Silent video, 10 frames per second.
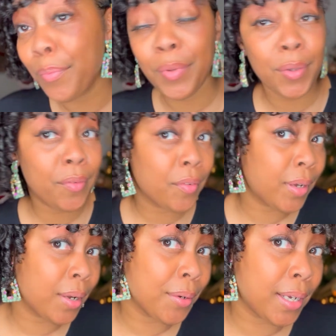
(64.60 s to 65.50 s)
beautiful
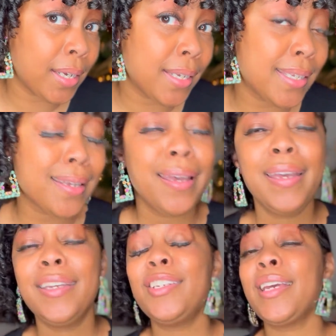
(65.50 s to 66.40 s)
earrings.
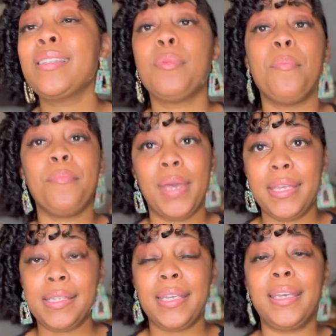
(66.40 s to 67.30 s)
She has some
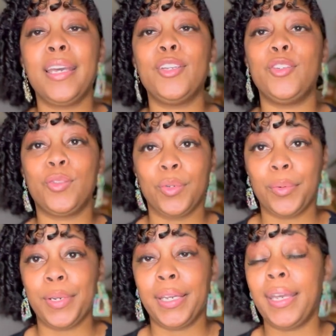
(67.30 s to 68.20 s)
amazing
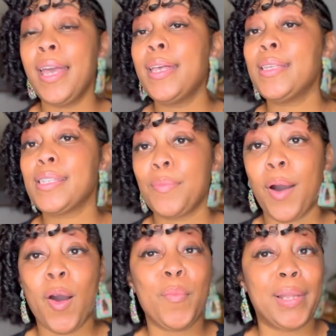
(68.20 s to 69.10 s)
jewelry,
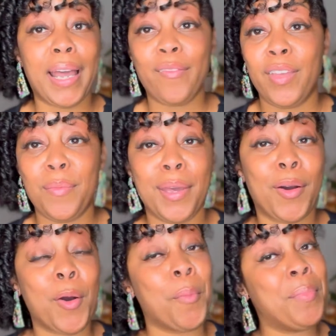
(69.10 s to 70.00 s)
small Black
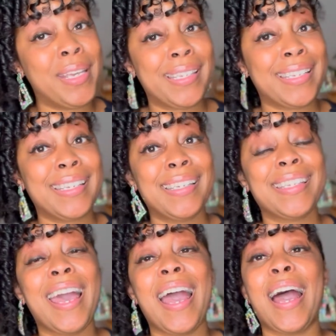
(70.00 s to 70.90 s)
female-owned business.
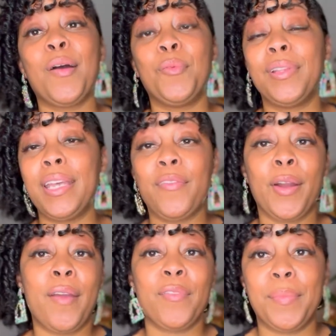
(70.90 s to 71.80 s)
I will leave her
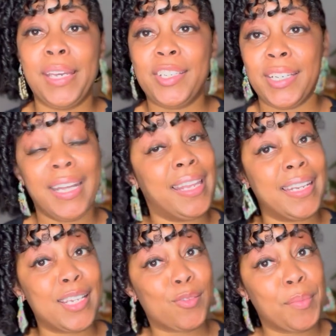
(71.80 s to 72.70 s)
information in the
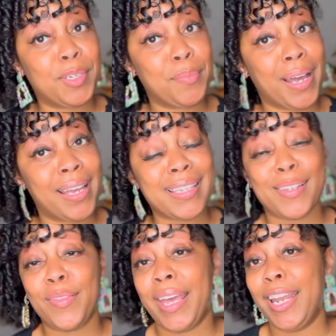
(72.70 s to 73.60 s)
description box so
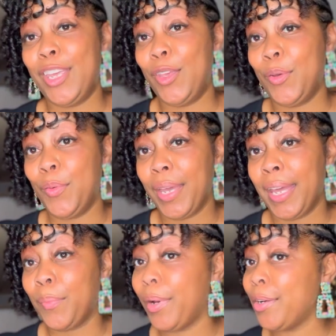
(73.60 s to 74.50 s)
that you
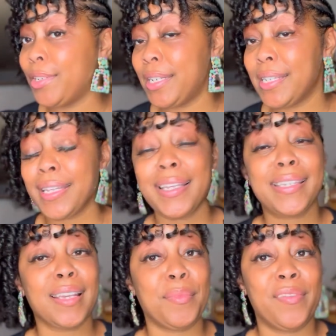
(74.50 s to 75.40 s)
can purchase
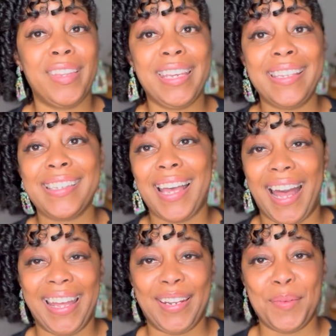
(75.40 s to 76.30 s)
some of these
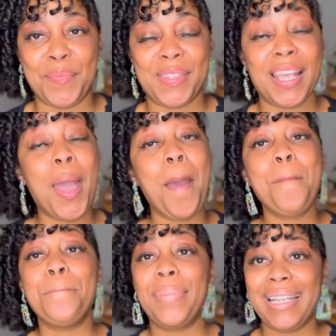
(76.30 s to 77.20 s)
items.
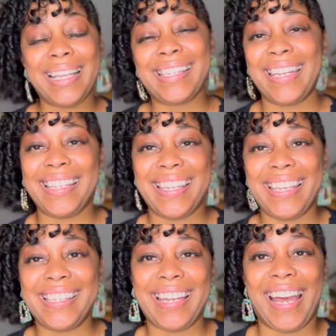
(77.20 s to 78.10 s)
But let's get into
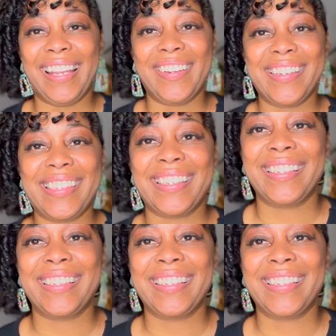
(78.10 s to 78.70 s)
these stylers.